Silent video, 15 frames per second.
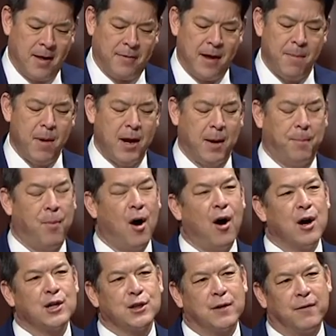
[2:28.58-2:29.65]
They made a
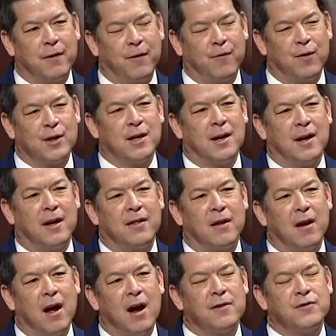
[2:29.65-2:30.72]
positive difference in the
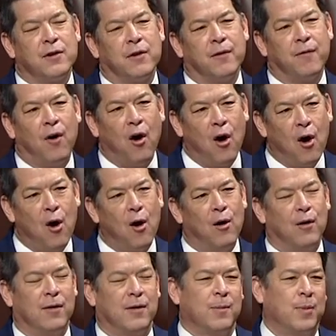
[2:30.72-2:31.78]
lives of
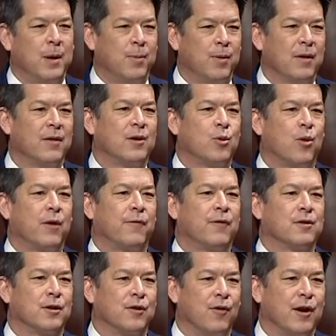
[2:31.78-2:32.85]
all the people in the
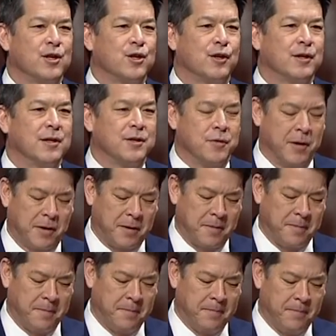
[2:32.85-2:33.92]
21st Congressional District.
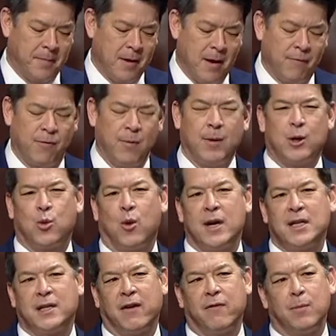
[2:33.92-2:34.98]
From the
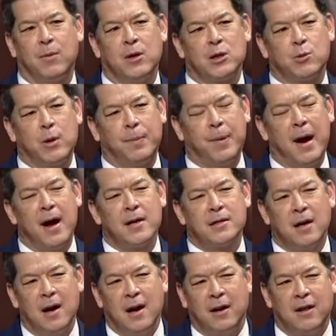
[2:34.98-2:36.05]
27 bills we passed
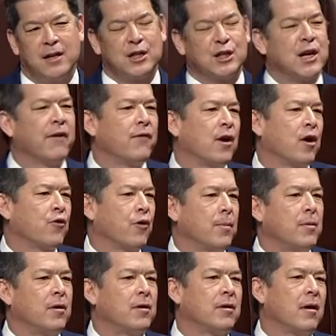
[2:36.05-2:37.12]
to the $700
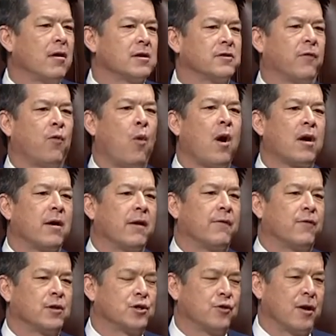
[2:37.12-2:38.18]
million of water
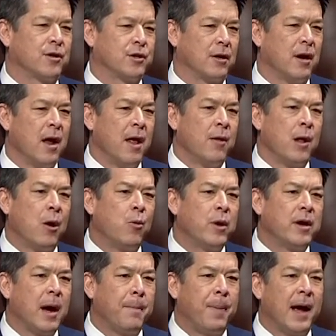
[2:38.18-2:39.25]
infrastructure that we
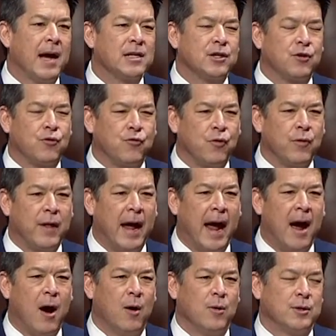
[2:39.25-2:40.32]
got passed through the
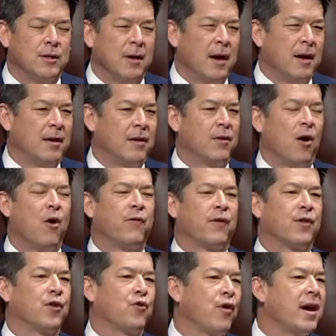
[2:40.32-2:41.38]
House, to the over
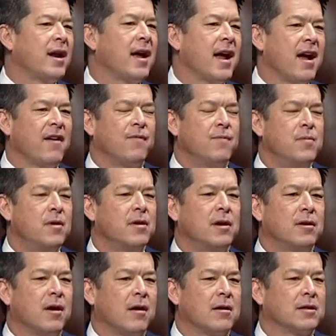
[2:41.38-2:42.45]
$3.5
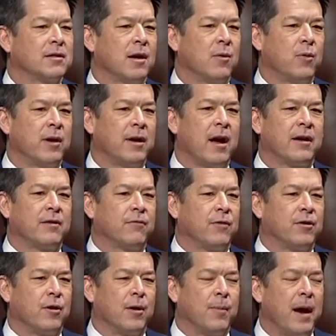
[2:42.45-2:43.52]
million that we got
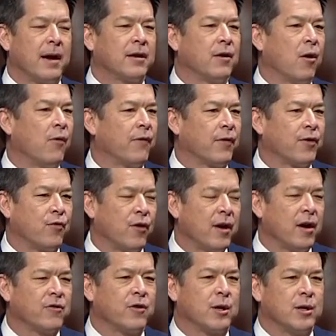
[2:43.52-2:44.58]
returned back to over
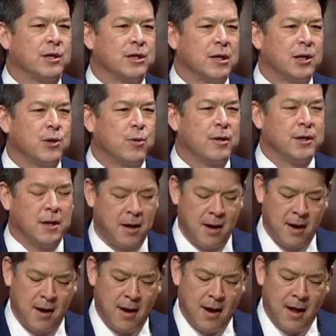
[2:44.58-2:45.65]
300 constituents,
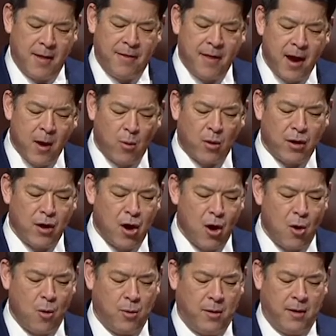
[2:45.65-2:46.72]
they were
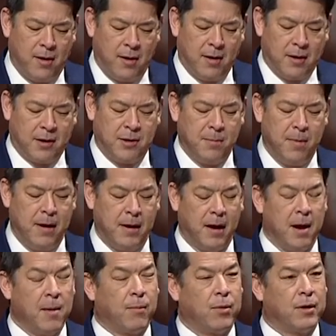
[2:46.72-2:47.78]
known to be
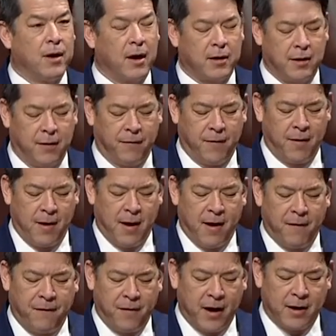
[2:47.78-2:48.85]
productive,
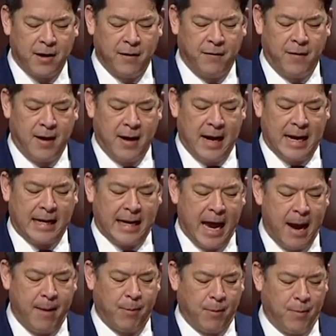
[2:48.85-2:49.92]
effective, and
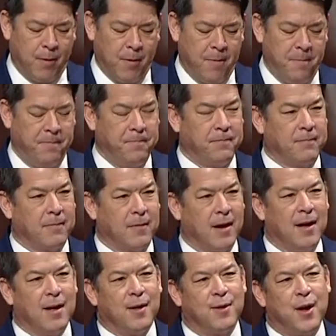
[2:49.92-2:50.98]
capable.
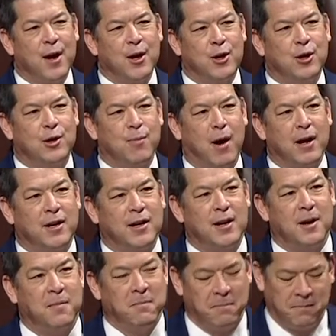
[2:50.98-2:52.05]
Thank you to my
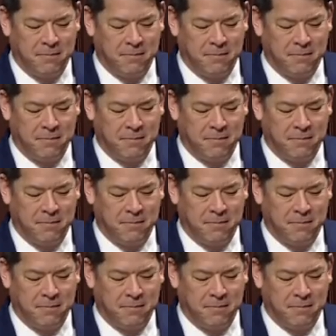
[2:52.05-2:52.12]
team.